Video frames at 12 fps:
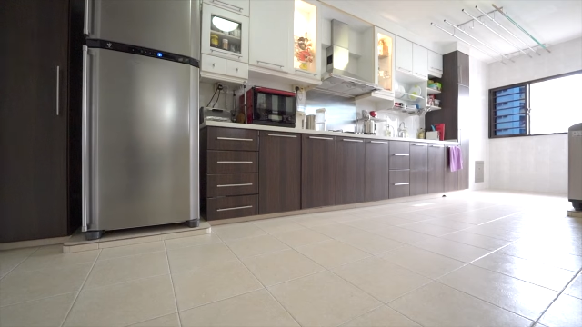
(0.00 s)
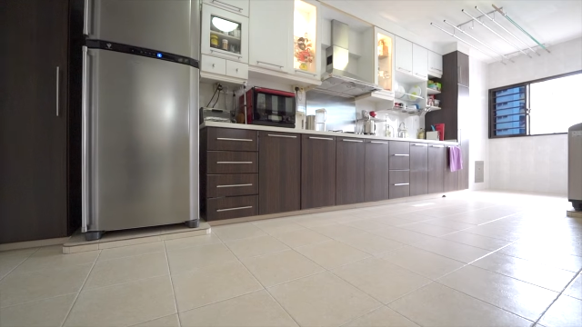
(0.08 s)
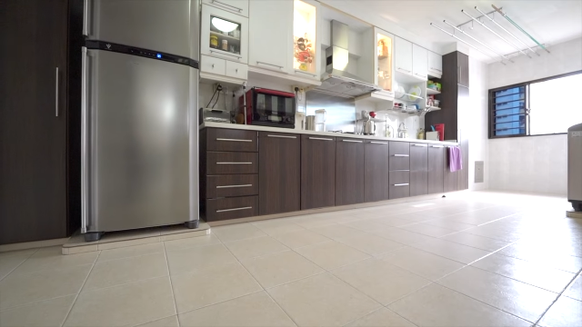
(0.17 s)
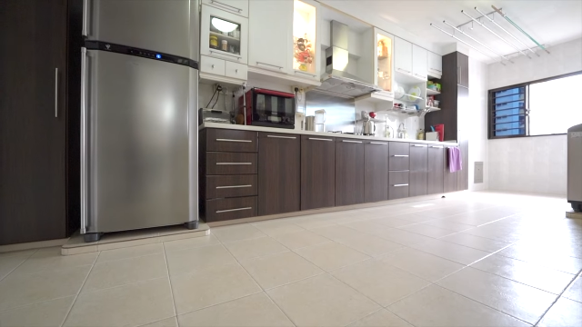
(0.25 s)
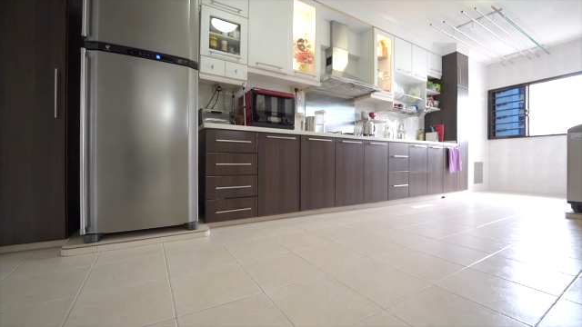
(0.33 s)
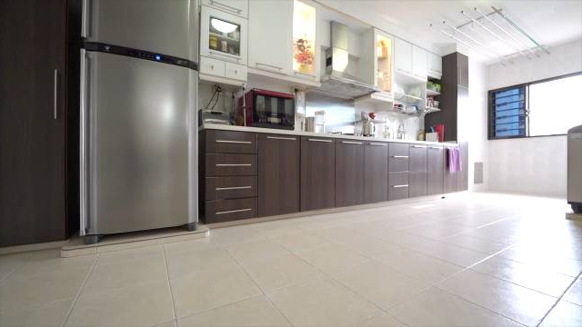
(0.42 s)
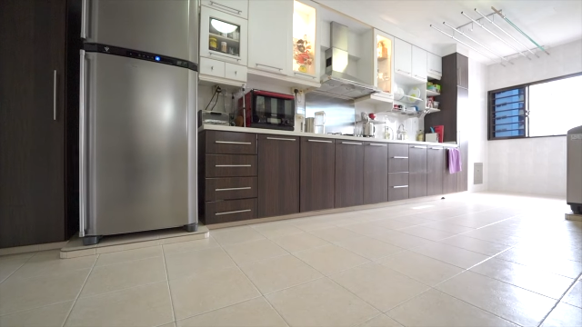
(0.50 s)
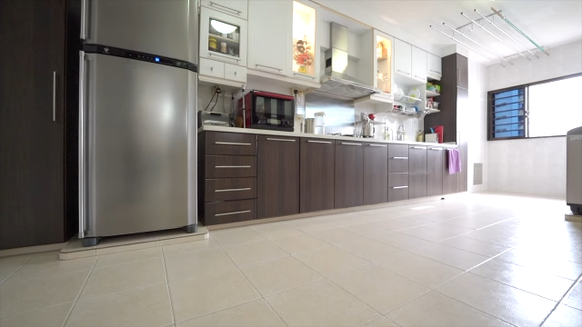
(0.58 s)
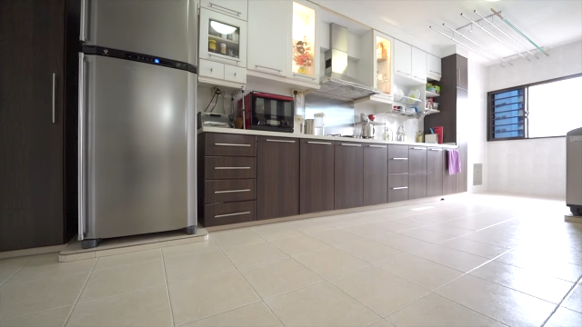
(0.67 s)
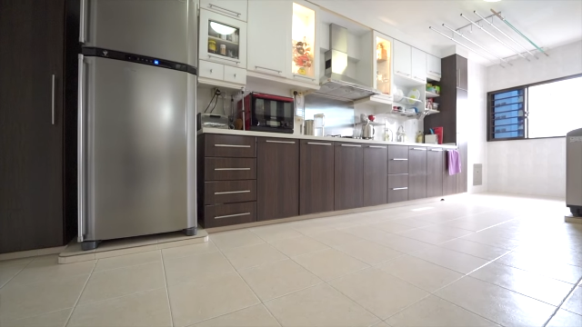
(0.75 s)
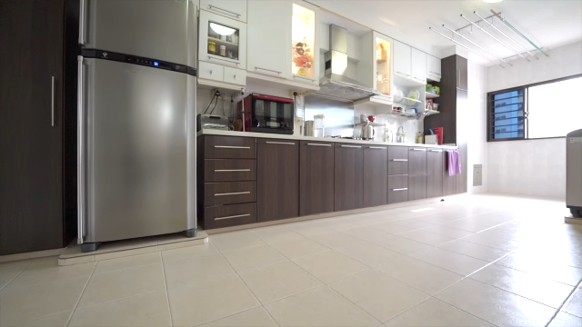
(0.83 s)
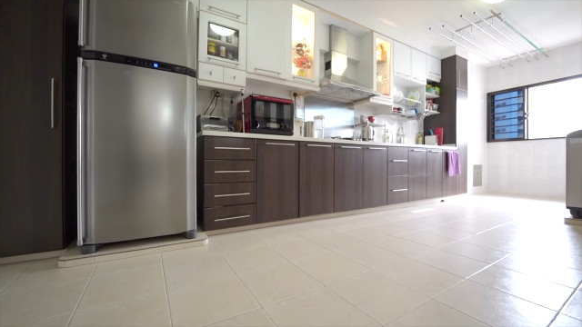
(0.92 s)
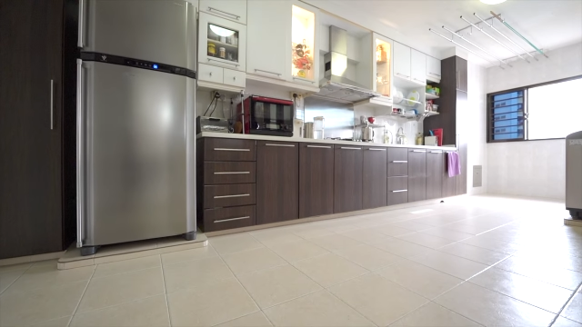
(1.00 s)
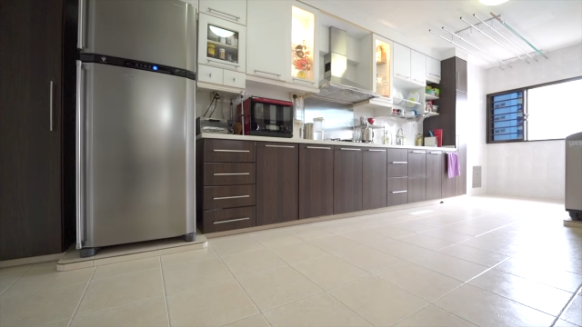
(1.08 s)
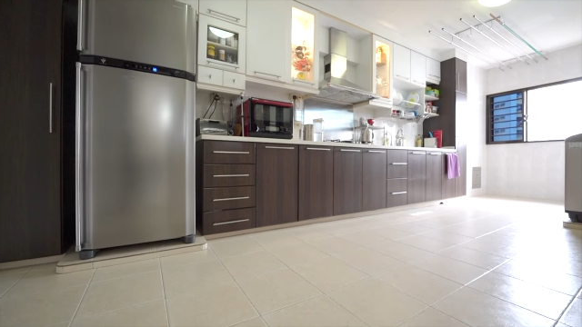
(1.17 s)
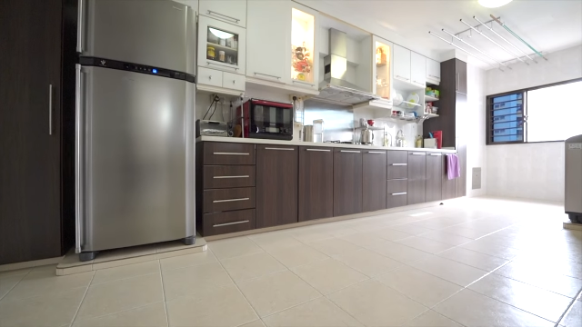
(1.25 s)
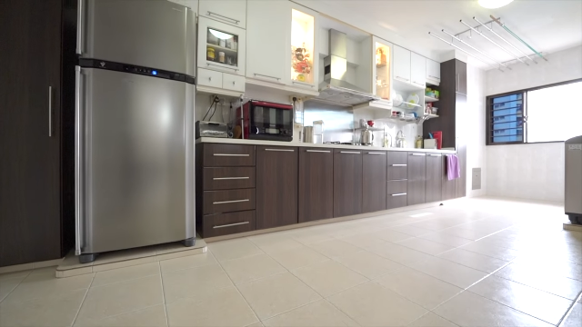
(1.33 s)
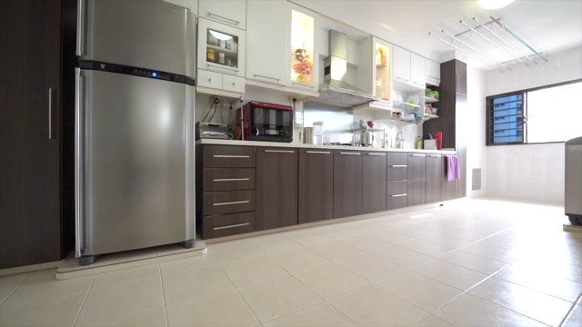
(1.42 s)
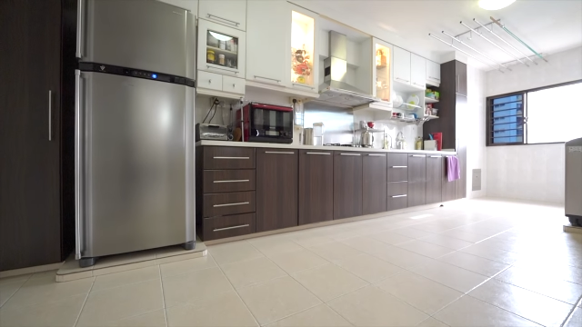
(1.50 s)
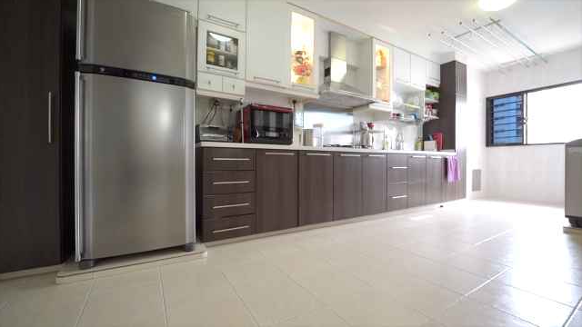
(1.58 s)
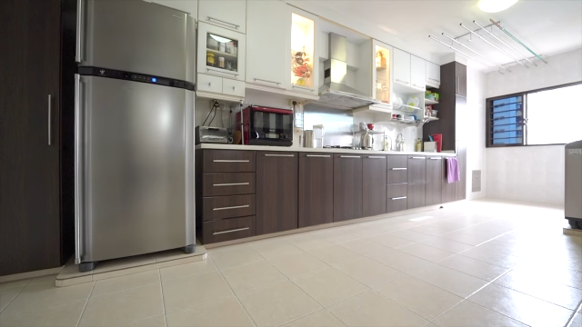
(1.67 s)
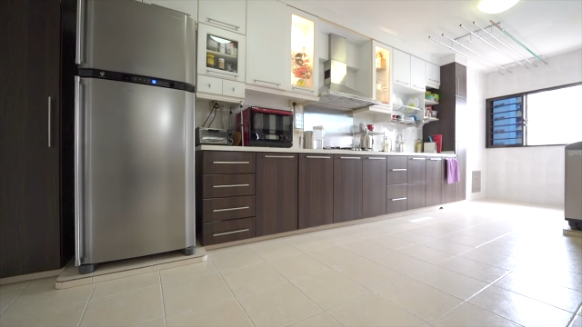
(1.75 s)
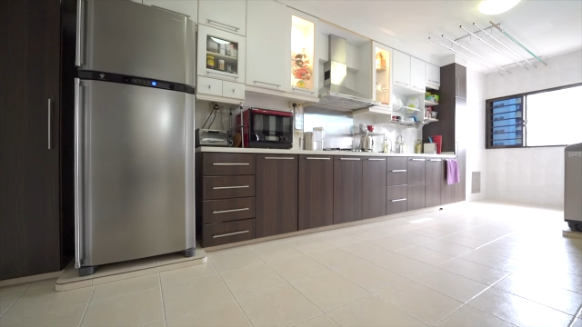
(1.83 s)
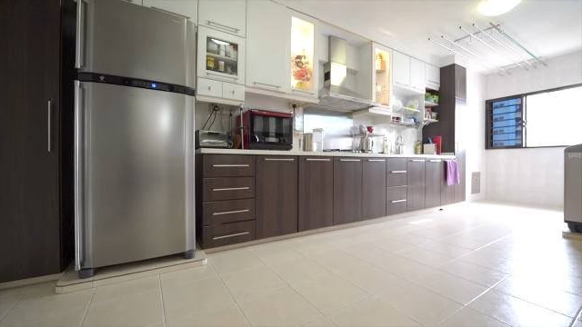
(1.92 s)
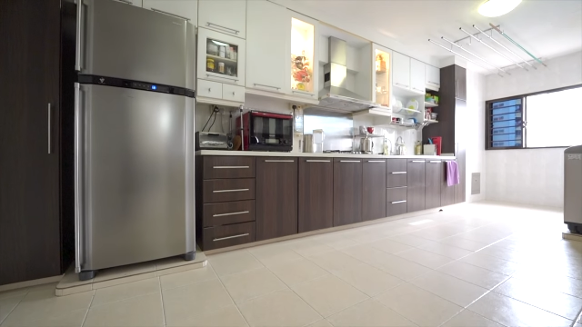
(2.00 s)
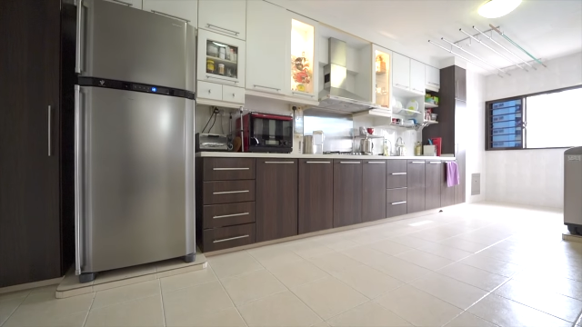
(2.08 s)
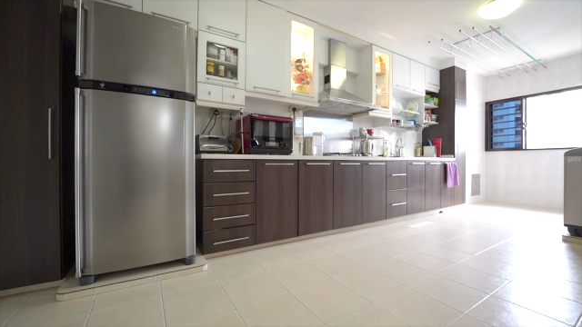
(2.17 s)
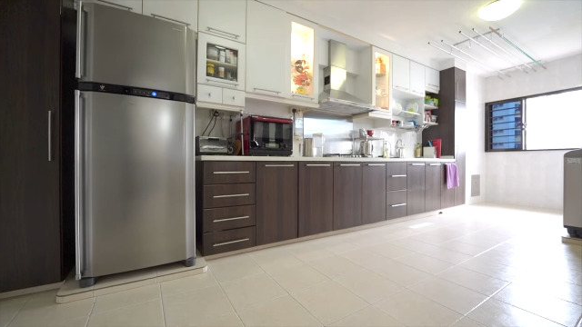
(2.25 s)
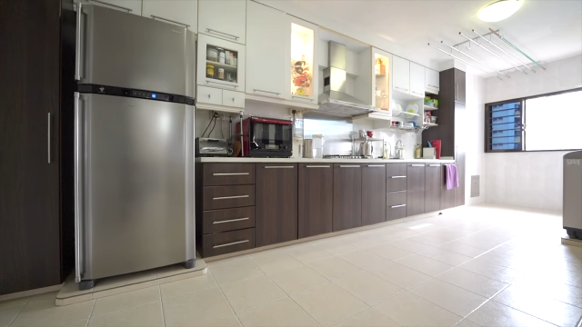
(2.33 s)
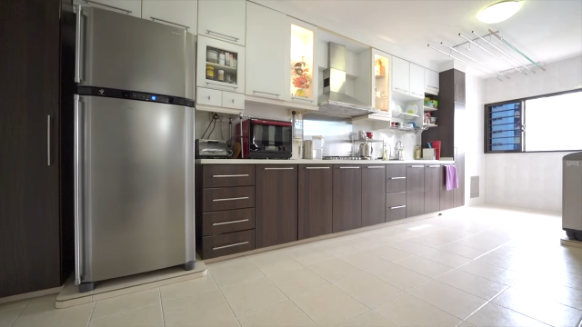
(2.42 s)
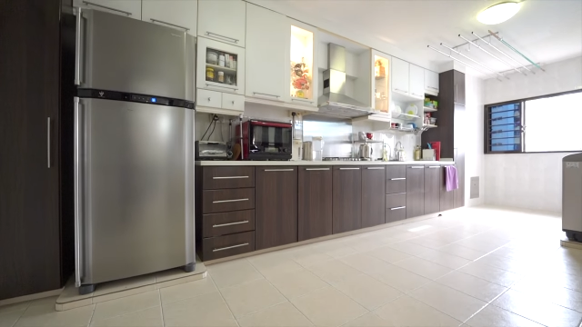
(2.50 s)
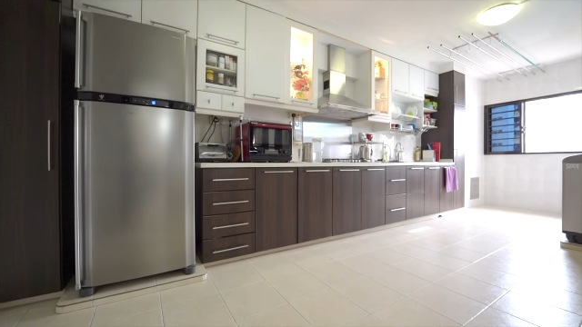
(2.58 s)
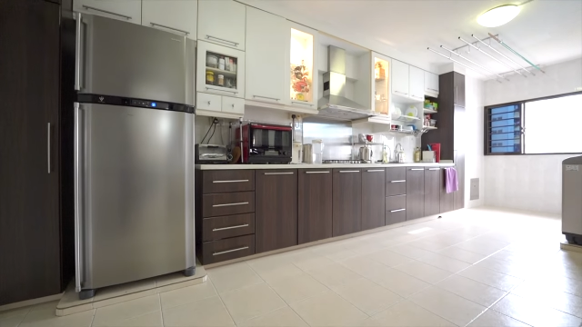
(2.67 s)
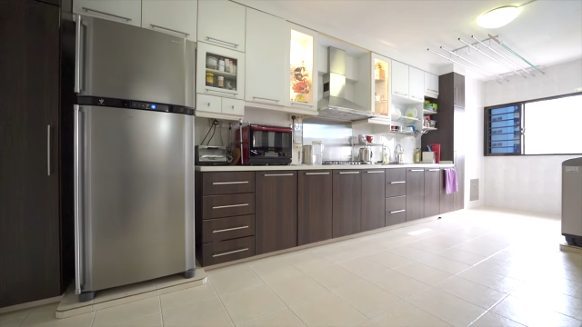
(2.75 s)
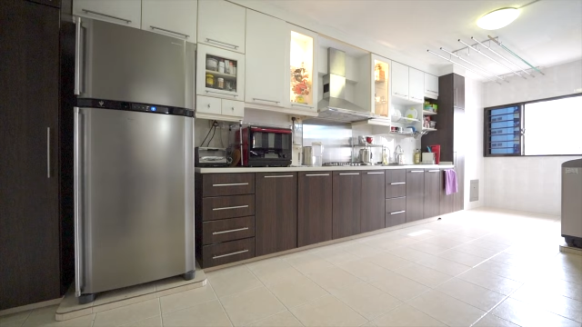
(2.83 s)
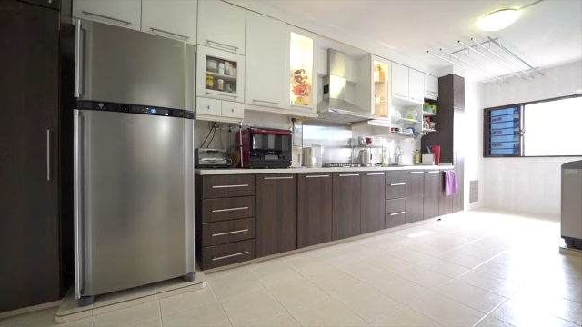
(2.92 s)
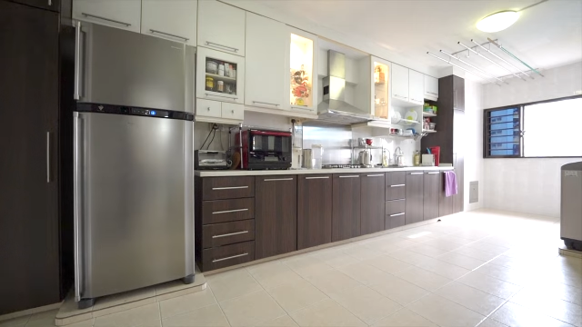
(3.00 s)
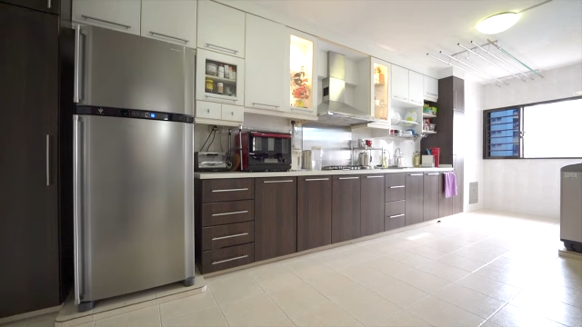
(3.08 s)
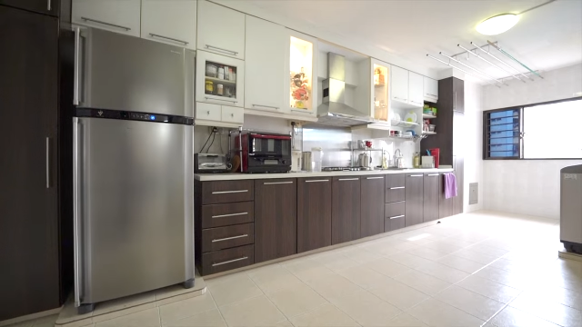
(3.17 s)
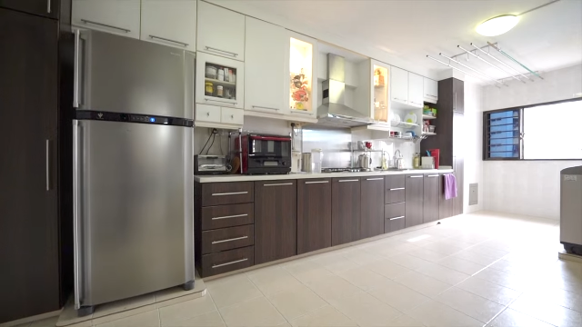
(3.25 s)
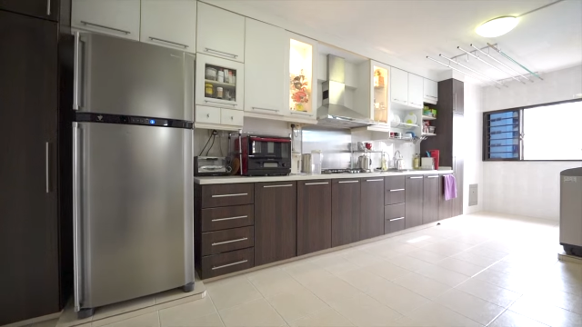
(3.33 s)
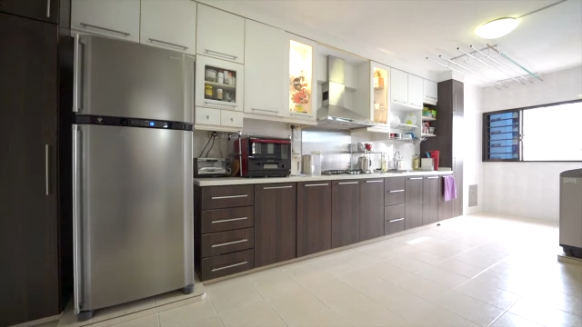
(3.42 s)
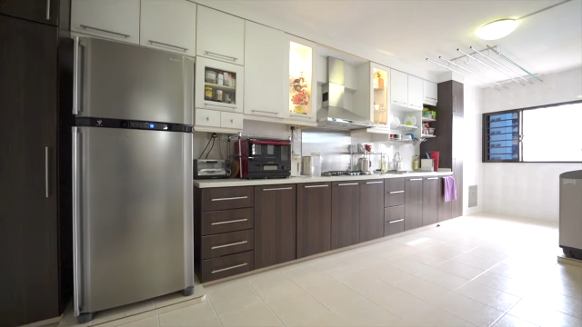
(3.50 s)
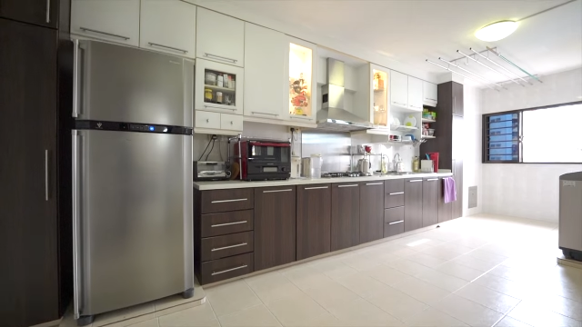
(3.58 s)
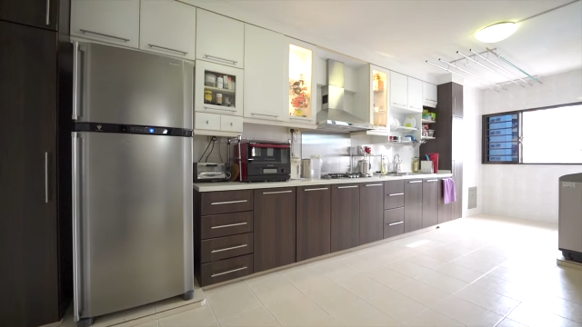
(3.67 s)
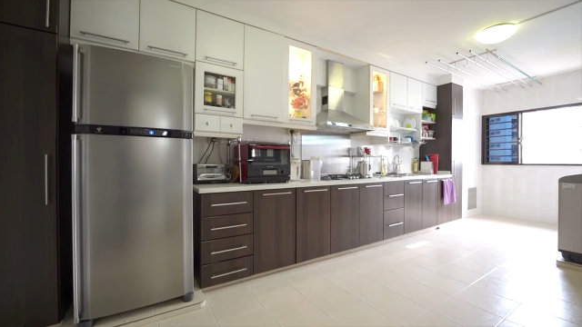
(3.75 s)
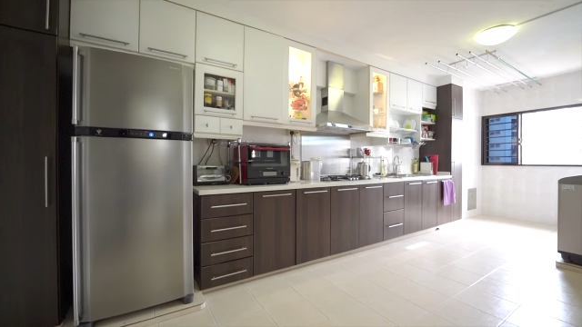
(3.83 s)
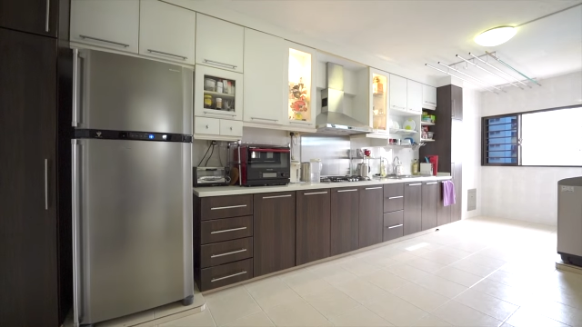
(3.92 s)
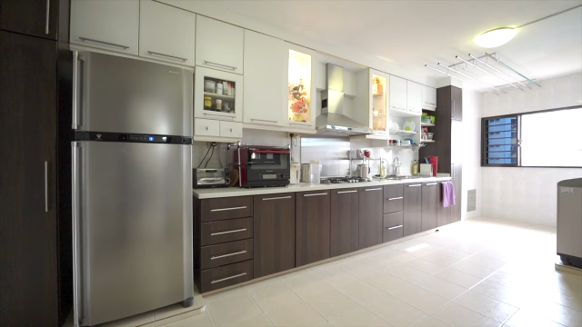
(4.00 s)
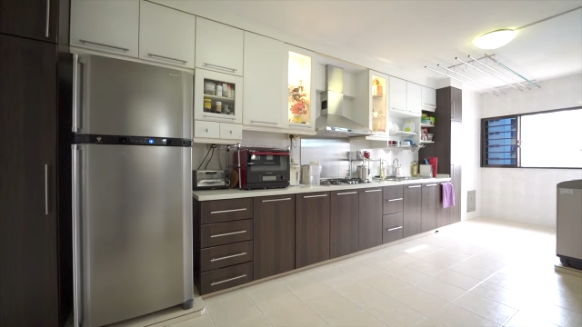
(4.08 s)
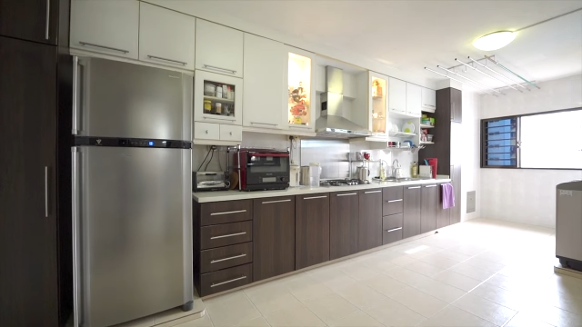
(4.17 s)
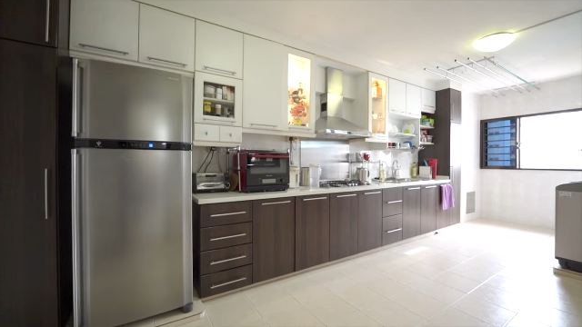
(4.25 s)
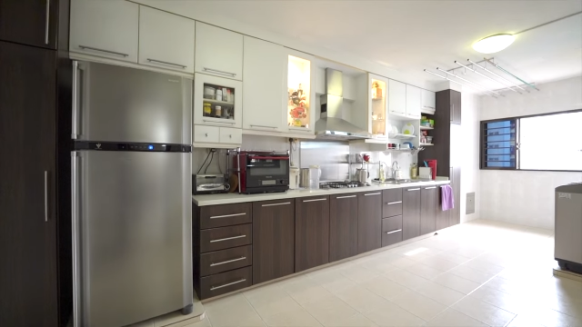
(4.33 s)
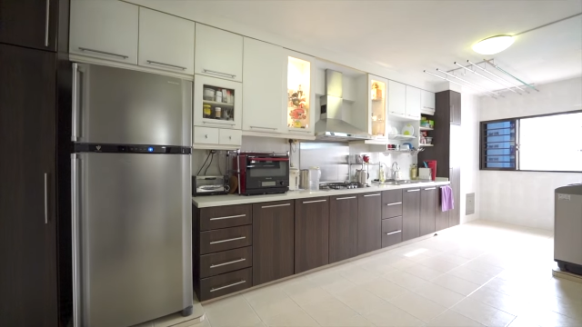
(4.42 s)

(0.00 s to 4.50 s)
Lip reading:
No face is visible, so there are no lips to read.